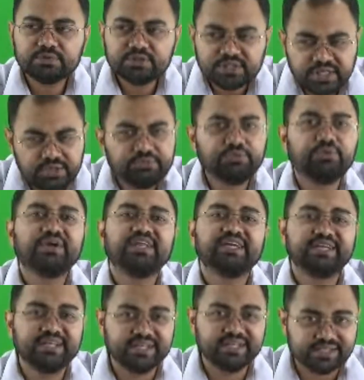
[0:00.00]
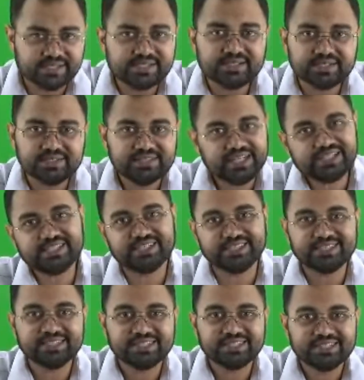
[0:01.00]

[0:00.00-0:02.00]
3 4 decades. That's it.